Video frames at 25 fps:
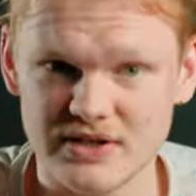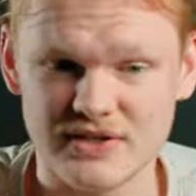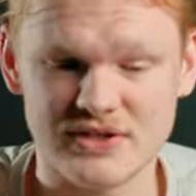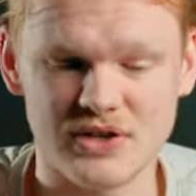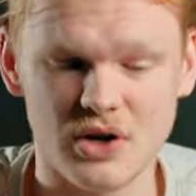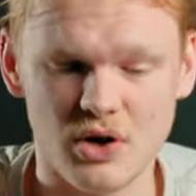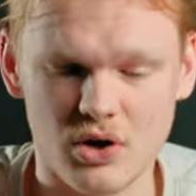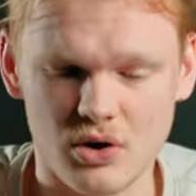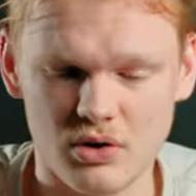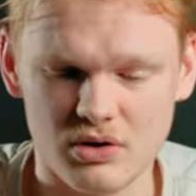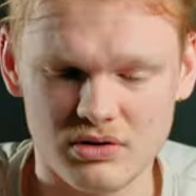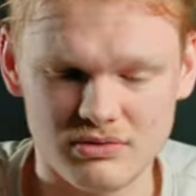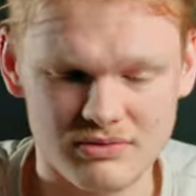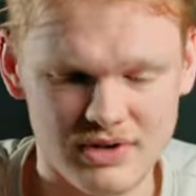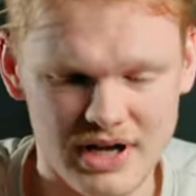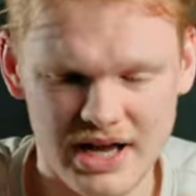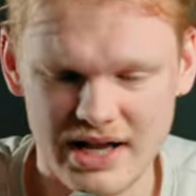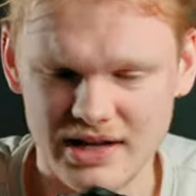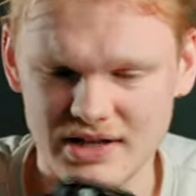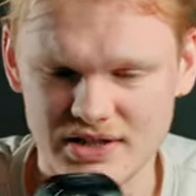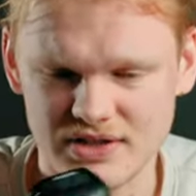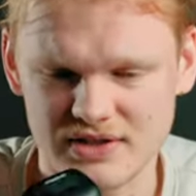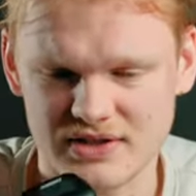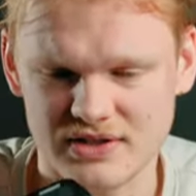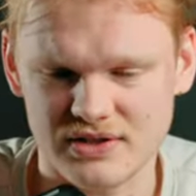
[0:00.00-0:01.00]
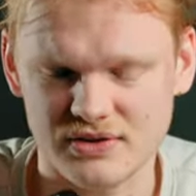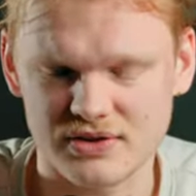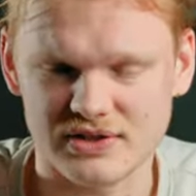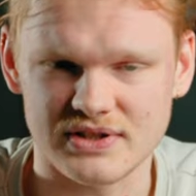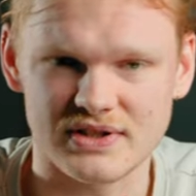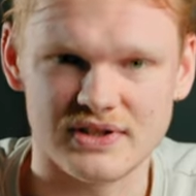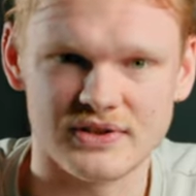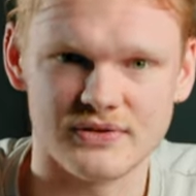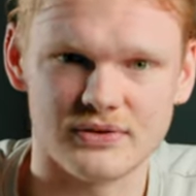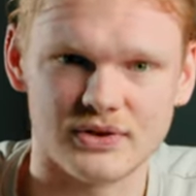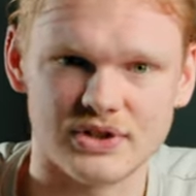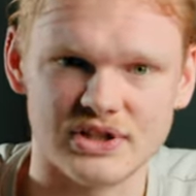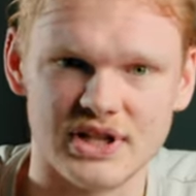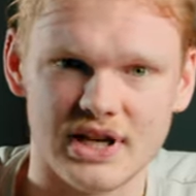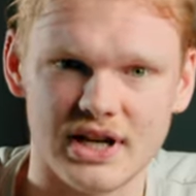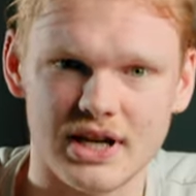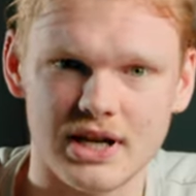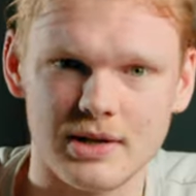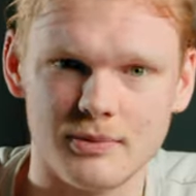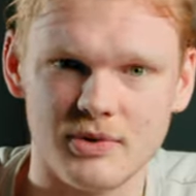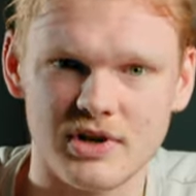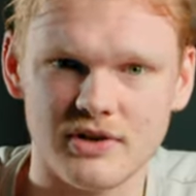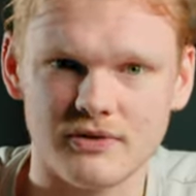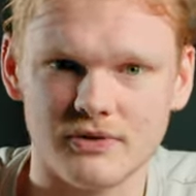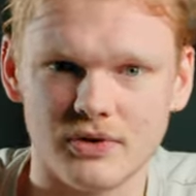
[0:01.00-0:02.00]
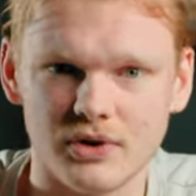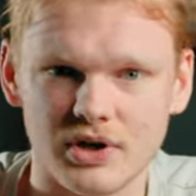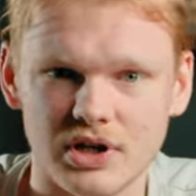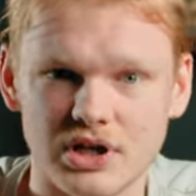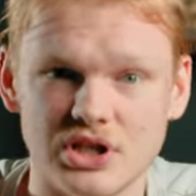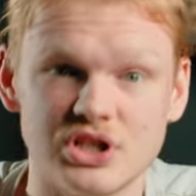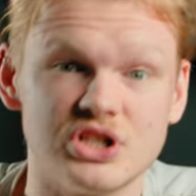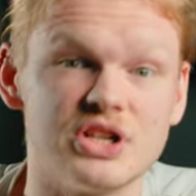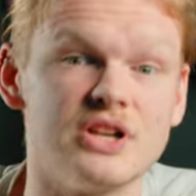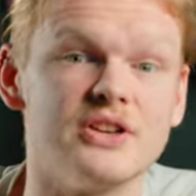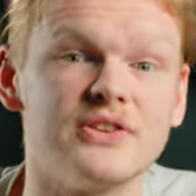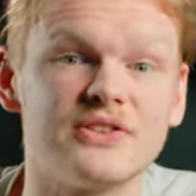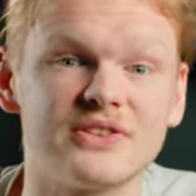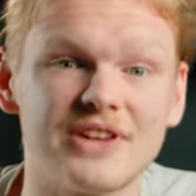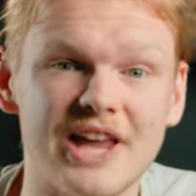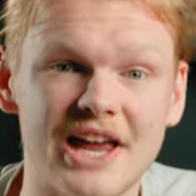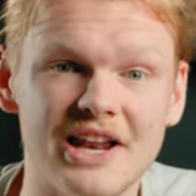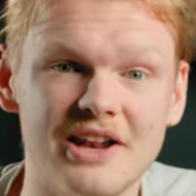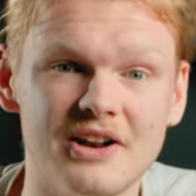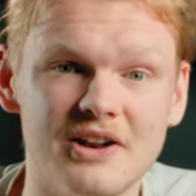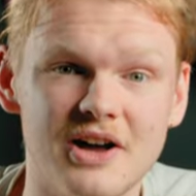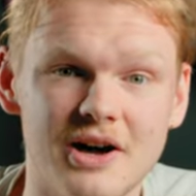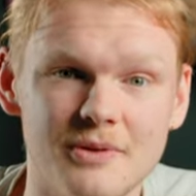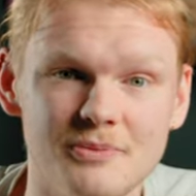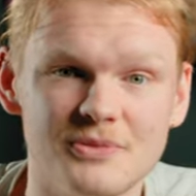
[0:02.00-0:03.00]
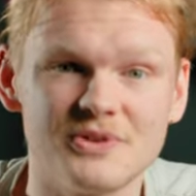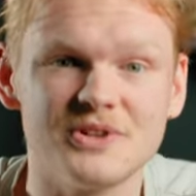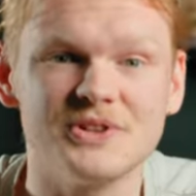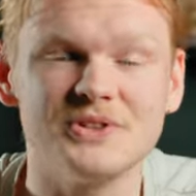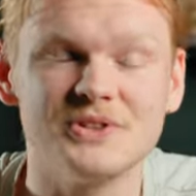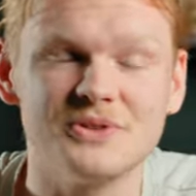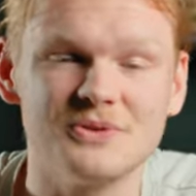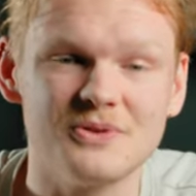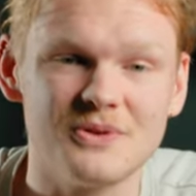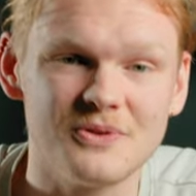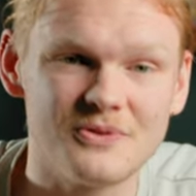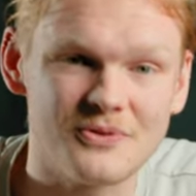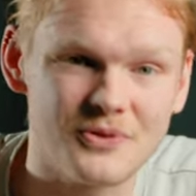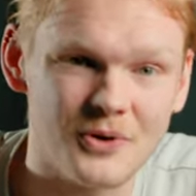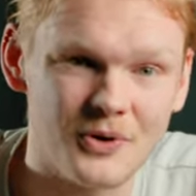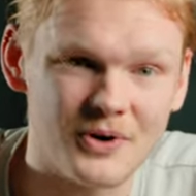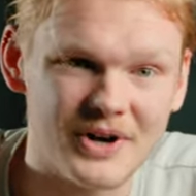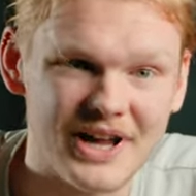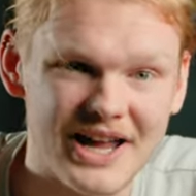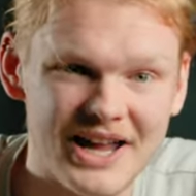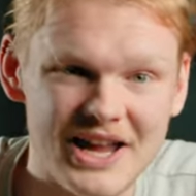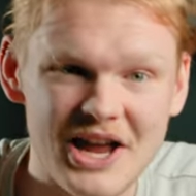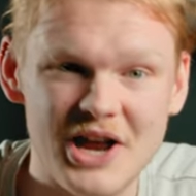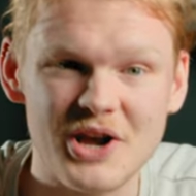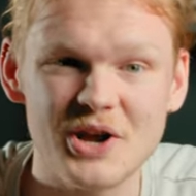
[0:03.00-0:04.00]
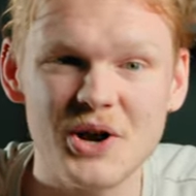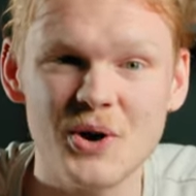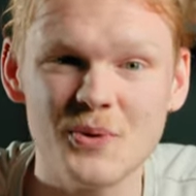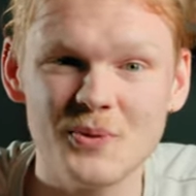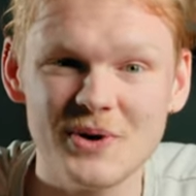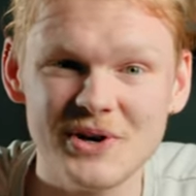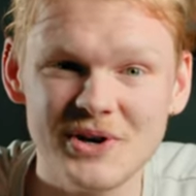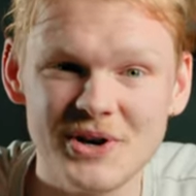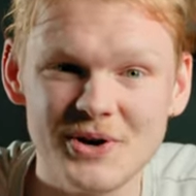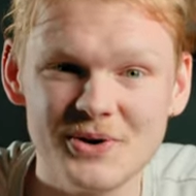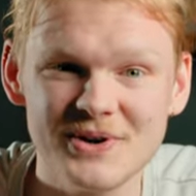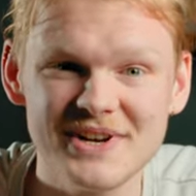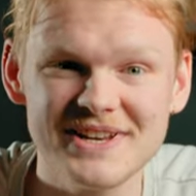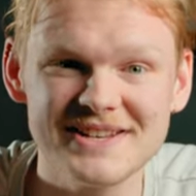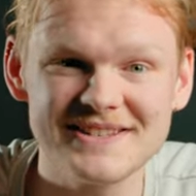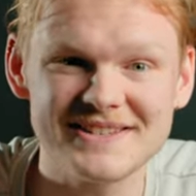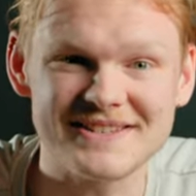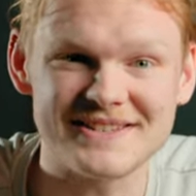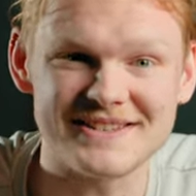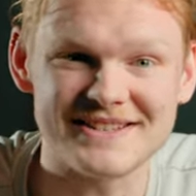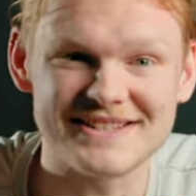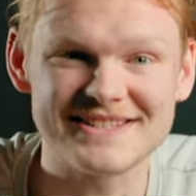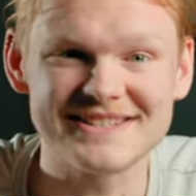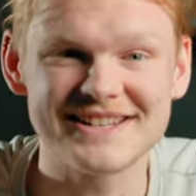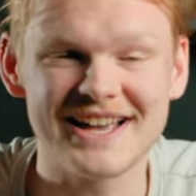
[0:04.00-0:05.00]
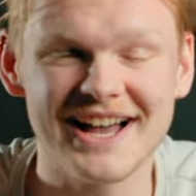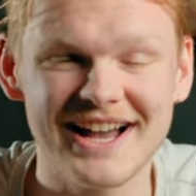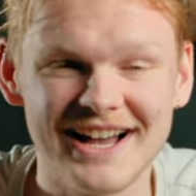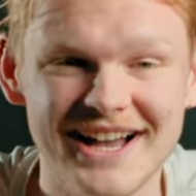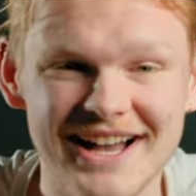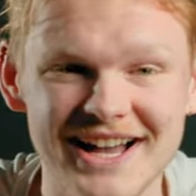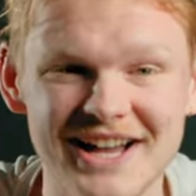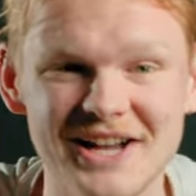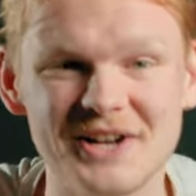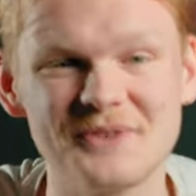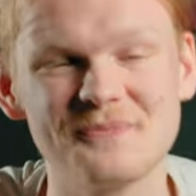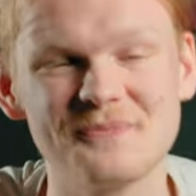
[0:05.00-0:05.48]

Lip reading: So I just use this for 1080p footage, scale it up into 4K, and no one notices. Haha!